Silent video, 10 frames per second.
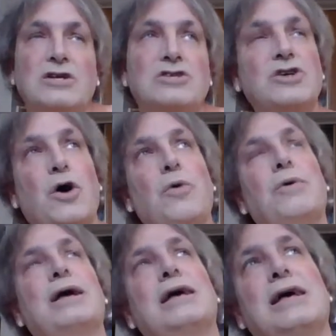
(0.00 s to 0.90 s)
So
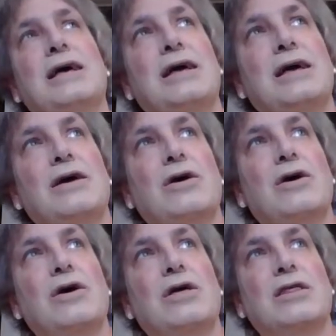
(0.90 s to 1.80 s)

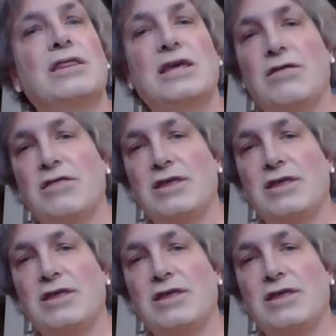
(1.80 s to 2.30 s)
the other